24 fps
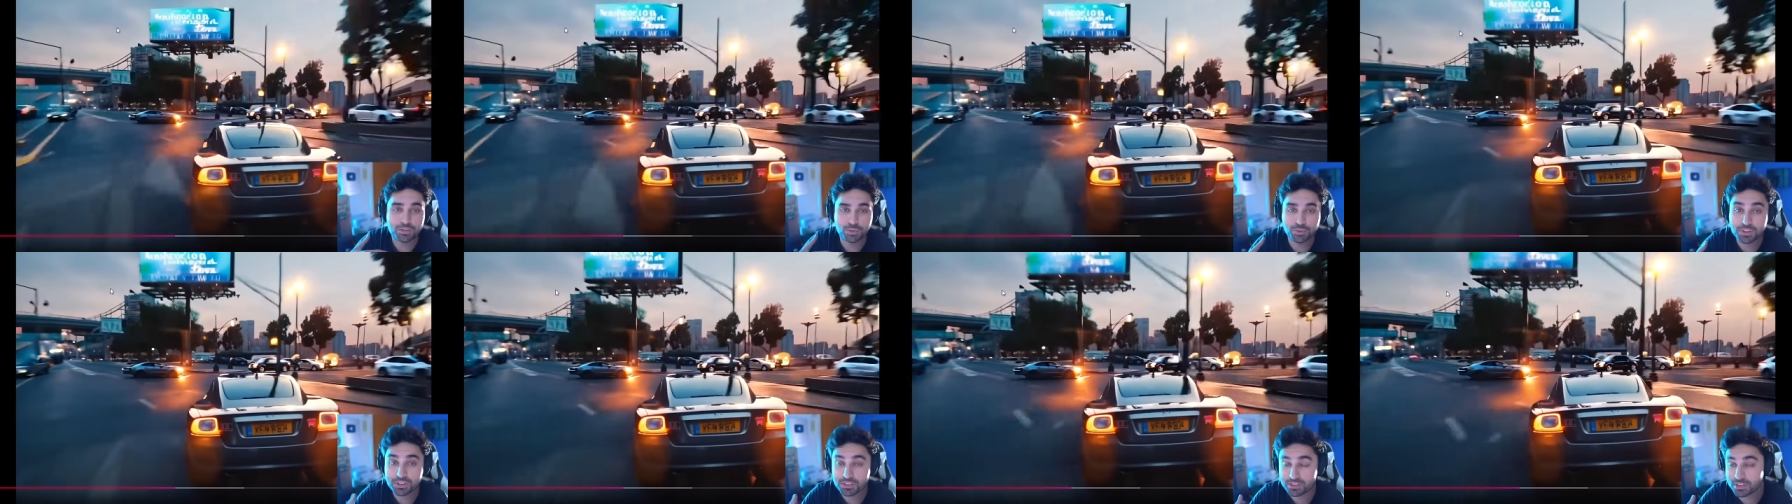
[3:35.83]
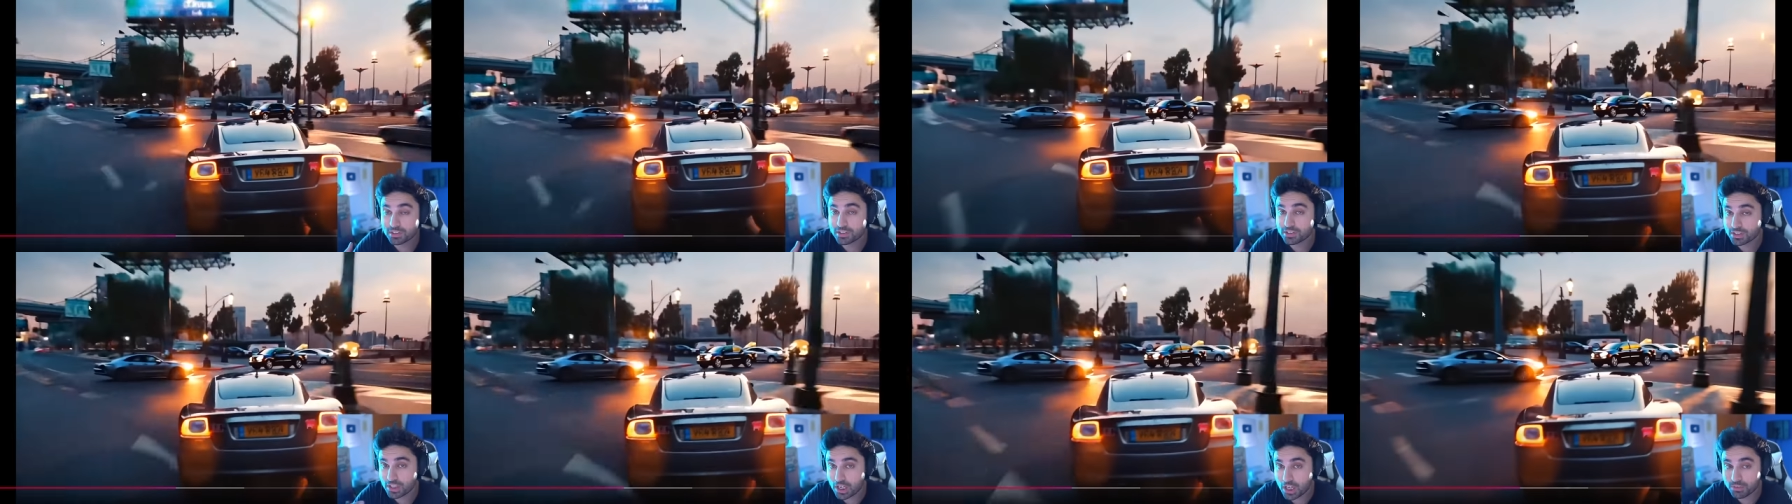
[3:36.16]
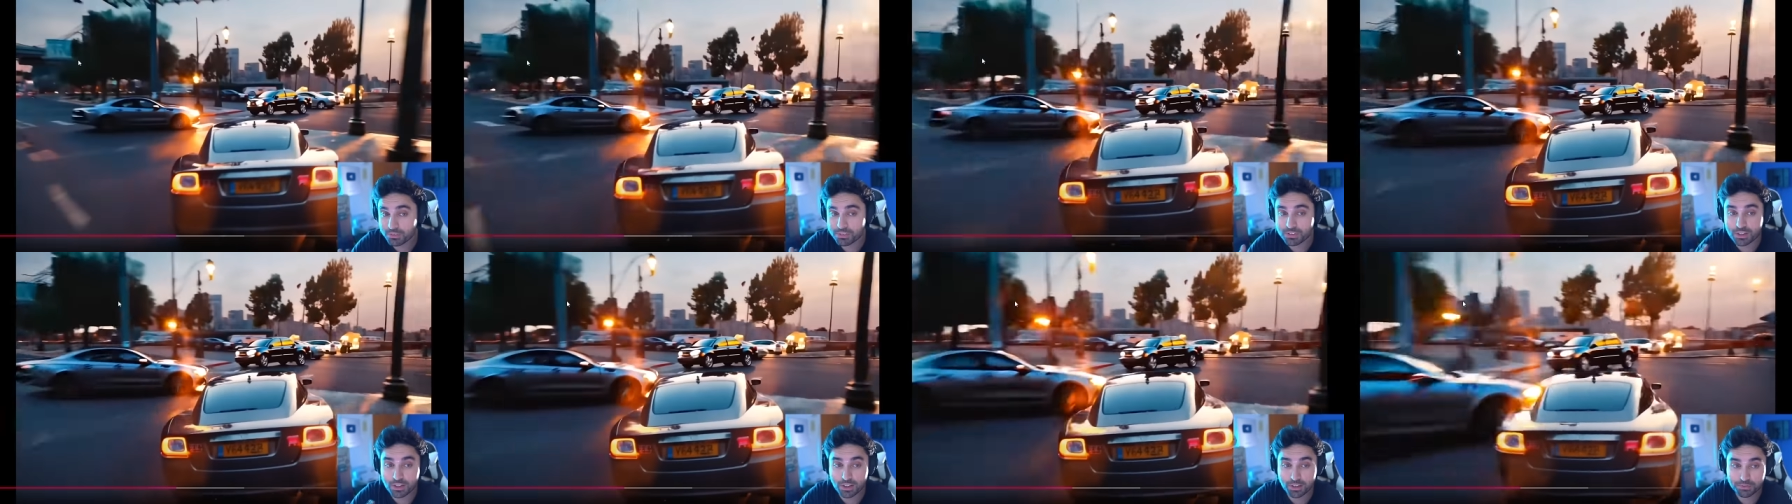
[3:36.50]
So these suckers
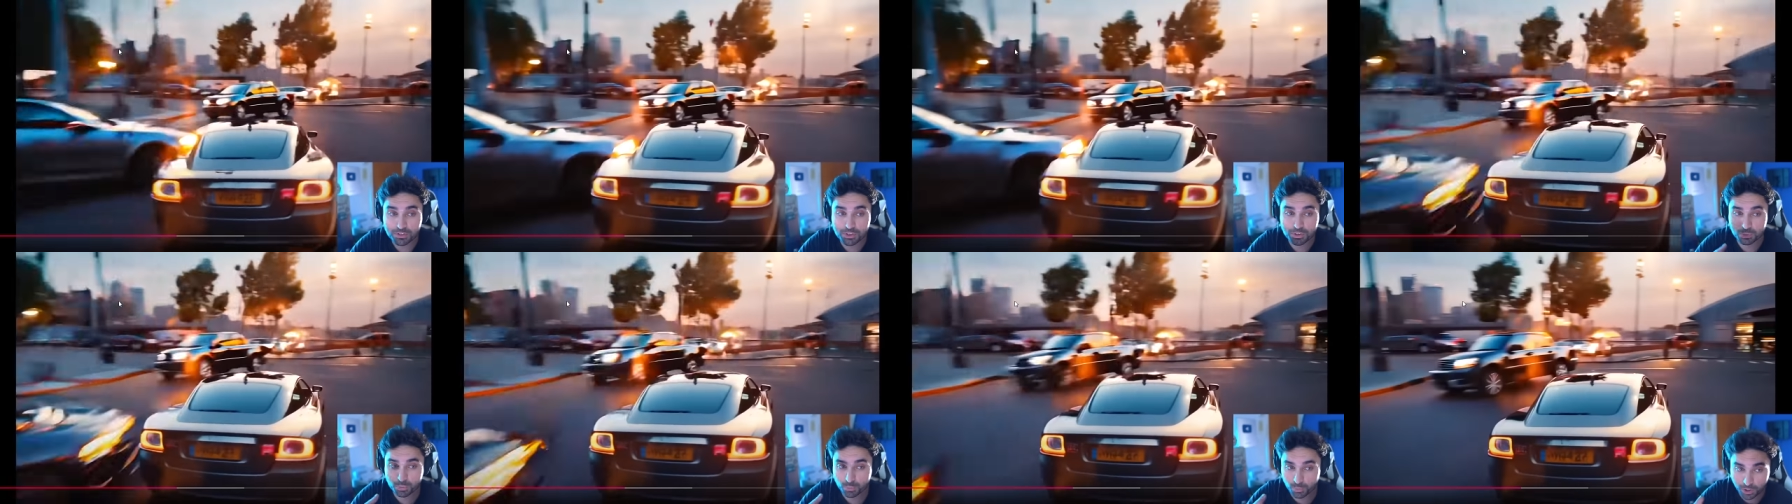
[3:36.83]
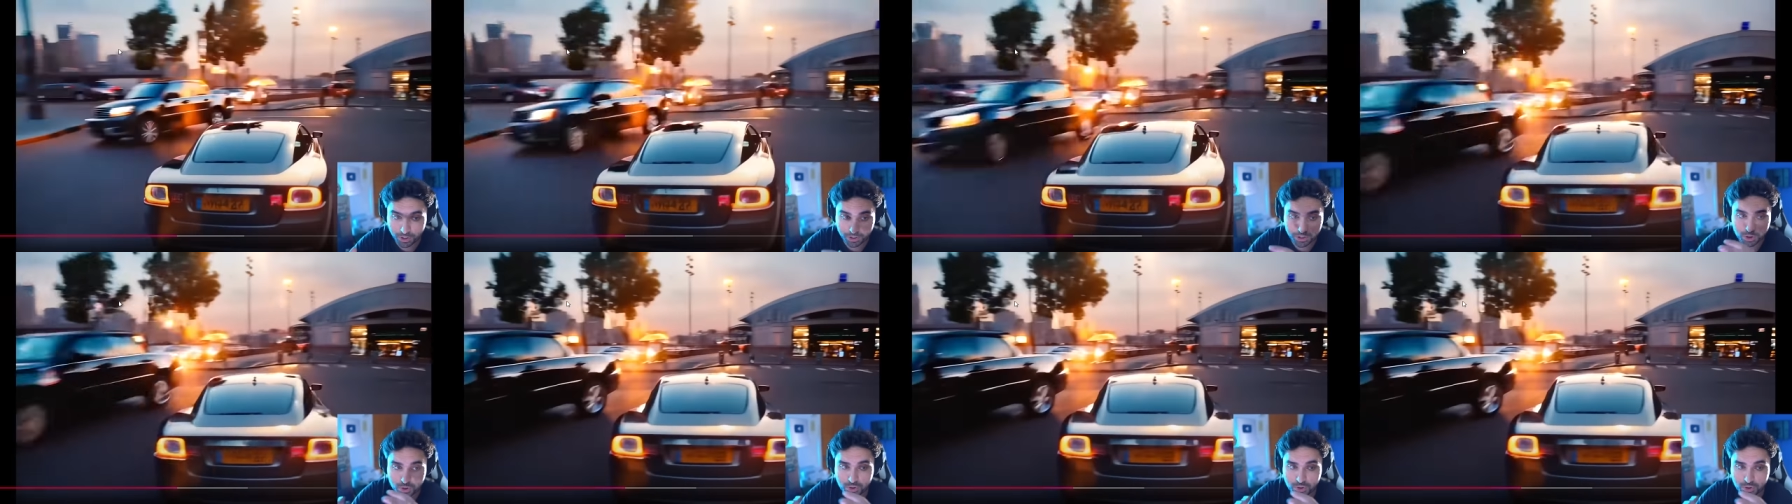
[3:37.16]
always love to work